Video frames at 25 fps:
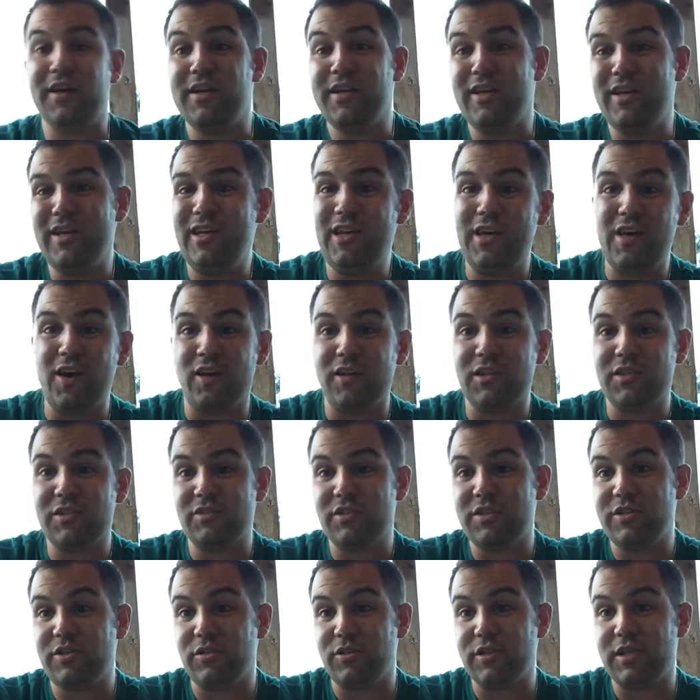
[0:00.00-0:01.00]
He
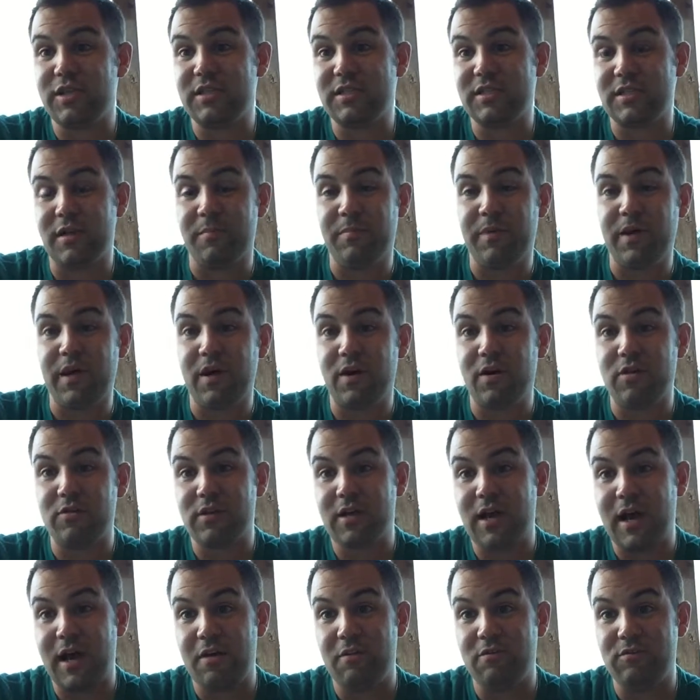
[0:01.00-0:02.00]
also told us
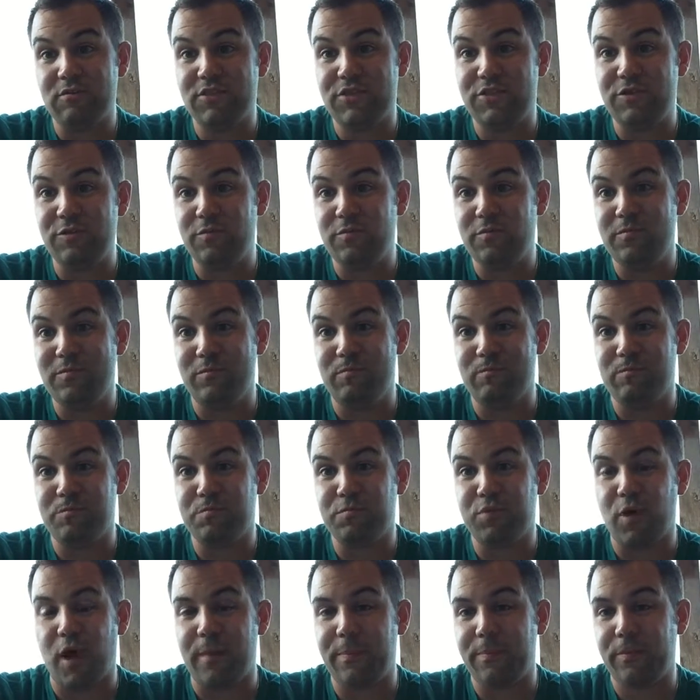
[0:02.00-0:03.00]
about how to
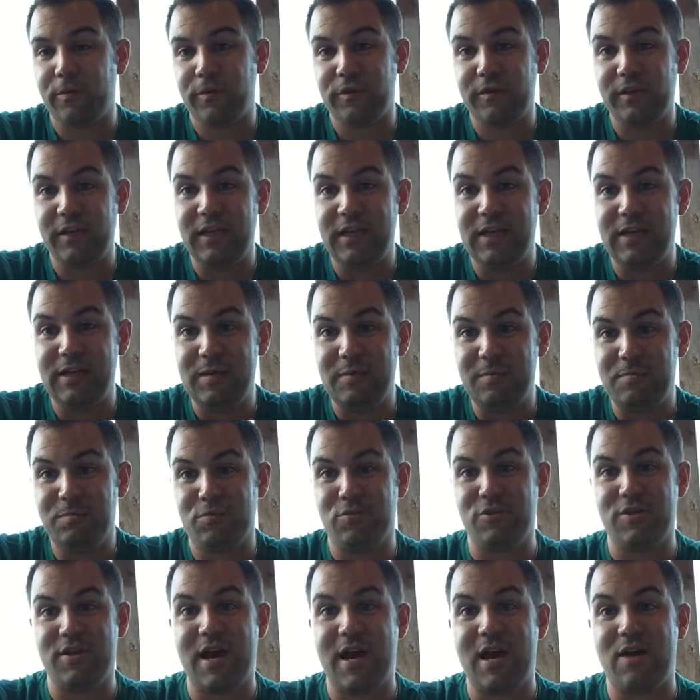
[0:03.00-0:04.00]
properly
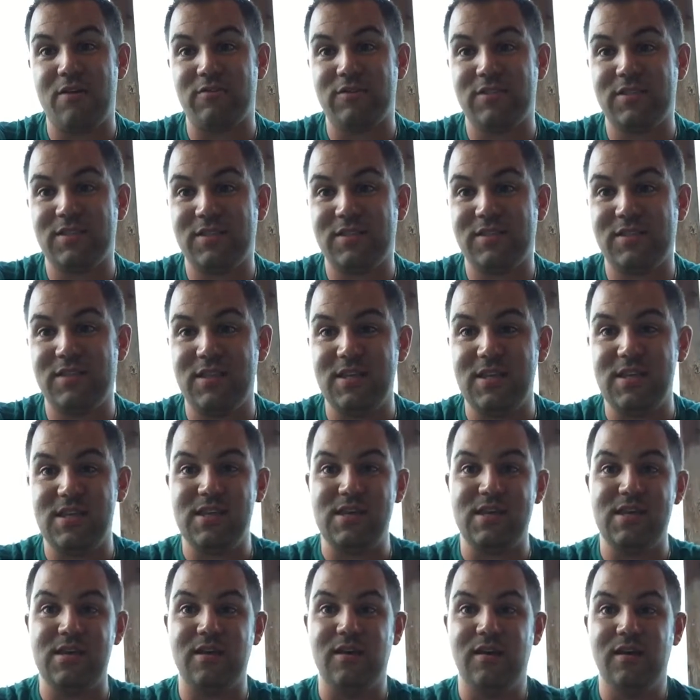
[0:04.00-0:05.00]
pronounce
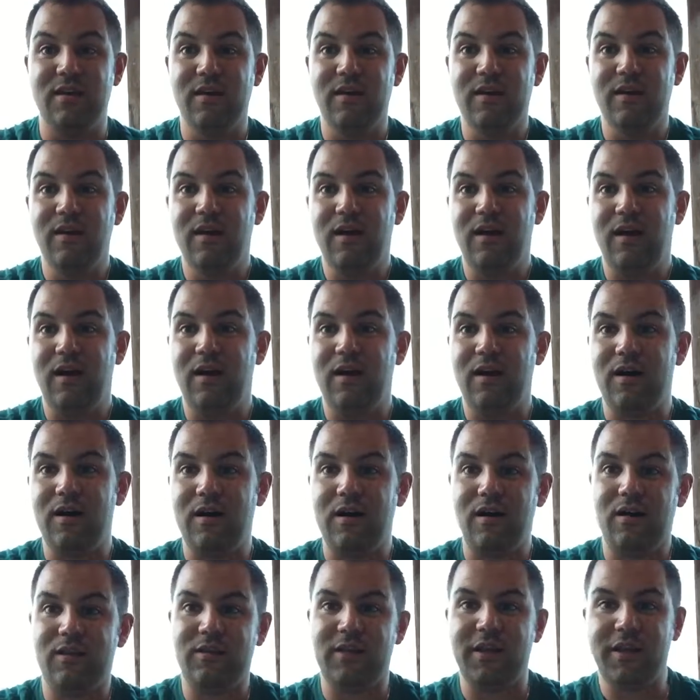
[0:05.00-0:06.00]
the
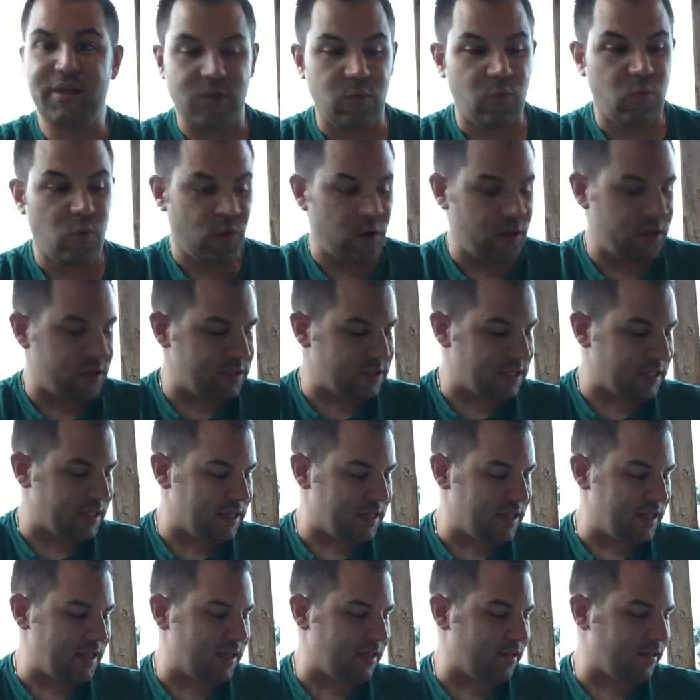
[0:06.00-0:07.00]
the words
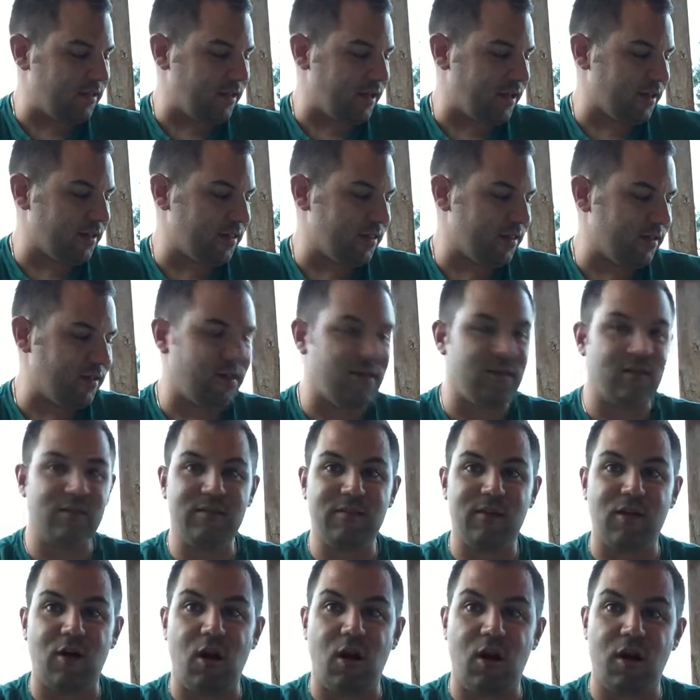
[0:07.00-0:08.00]
at the
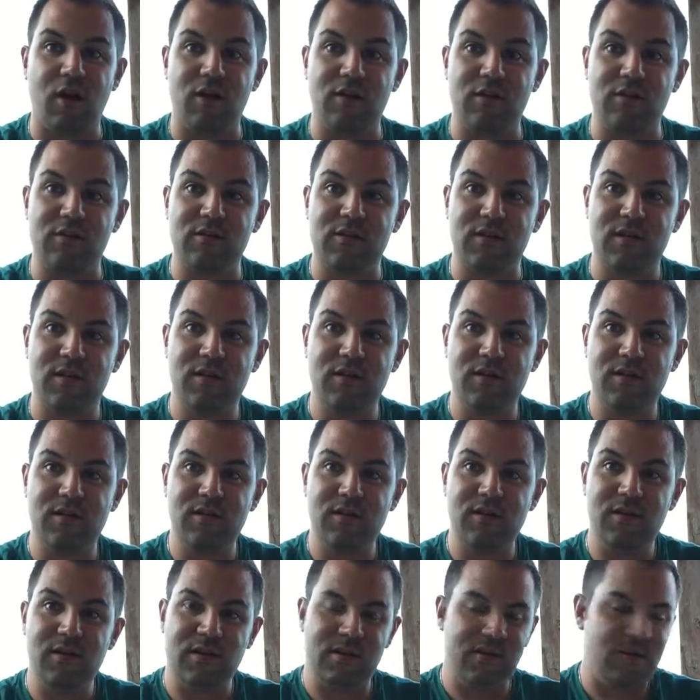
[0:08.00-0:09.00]
hard
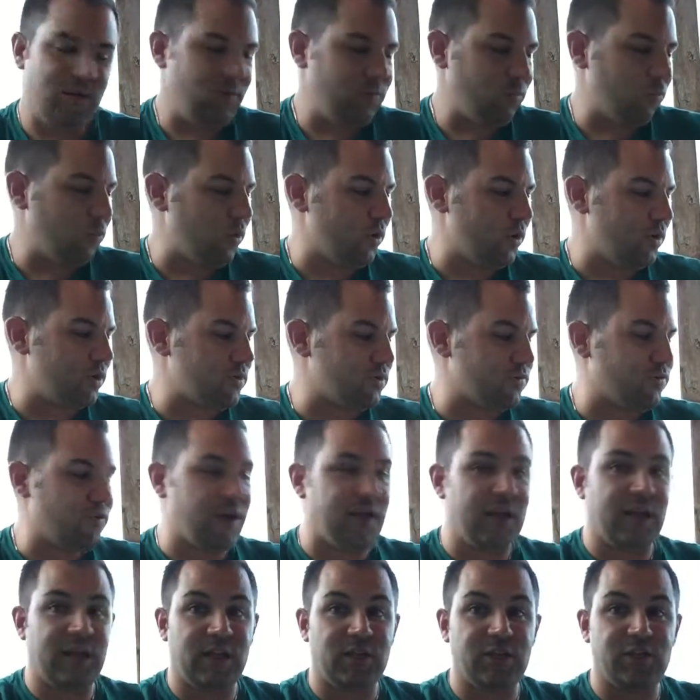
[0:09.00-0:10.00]
words for
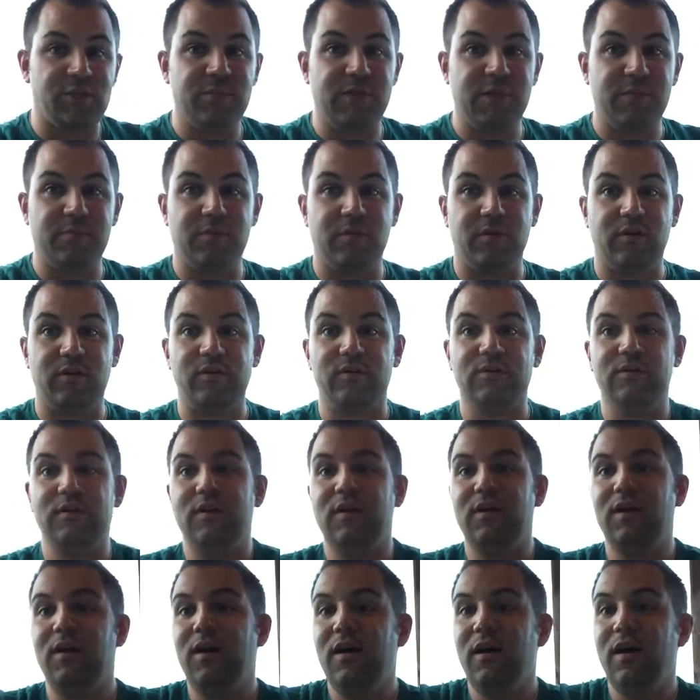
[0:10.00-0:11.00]
English people.
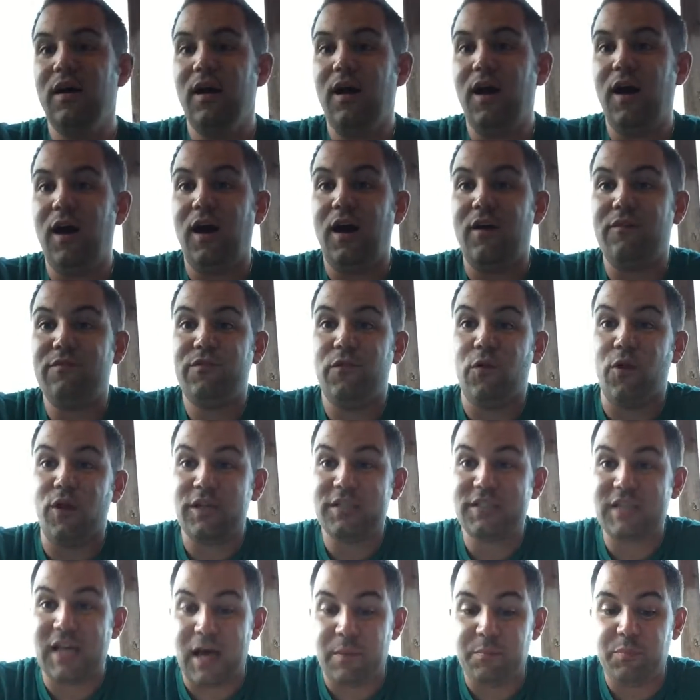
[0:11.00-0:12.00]
For
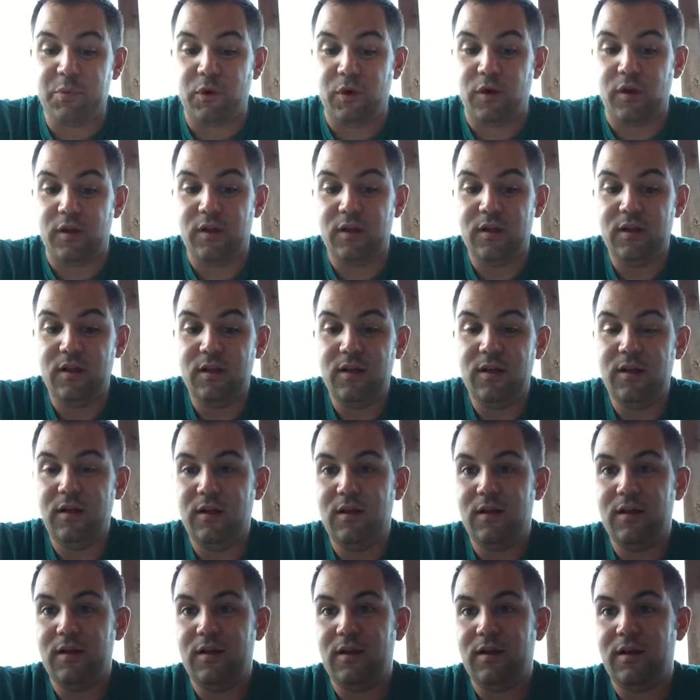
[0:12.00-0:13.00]
example,
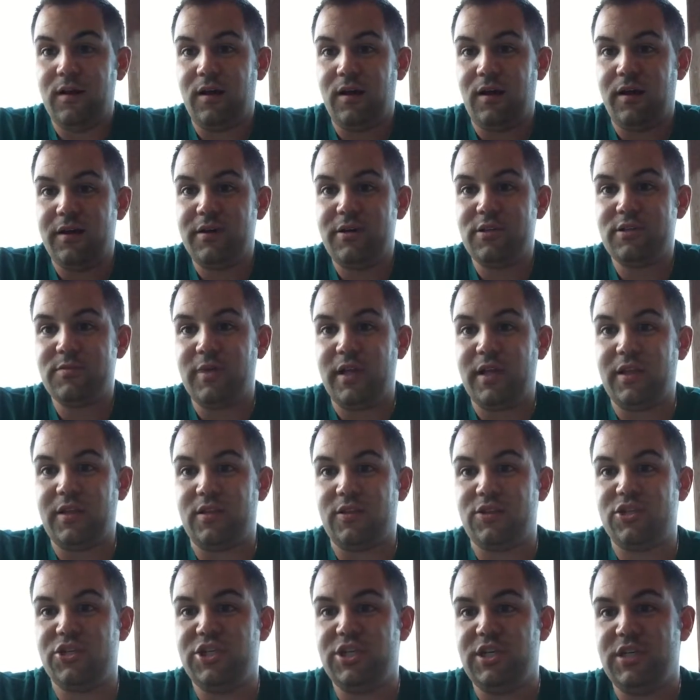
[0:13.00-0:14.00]
here's my
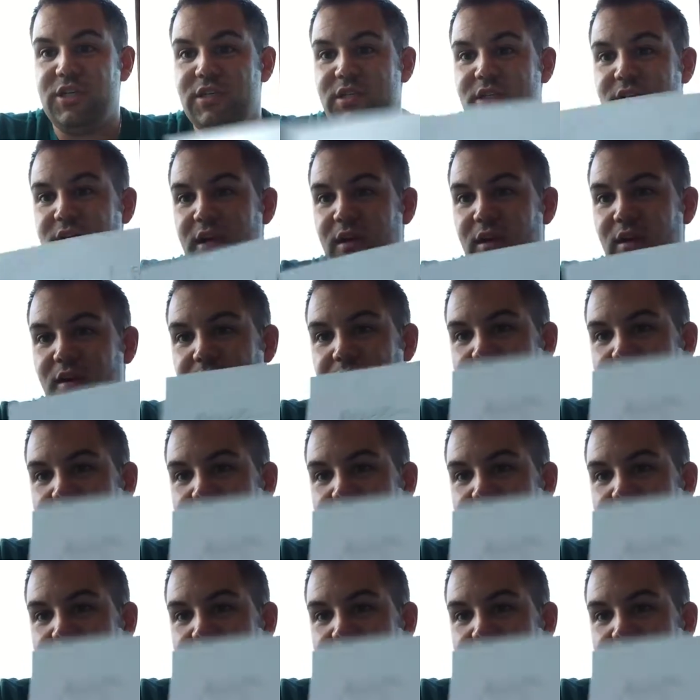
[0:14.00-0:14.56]
little sheet here.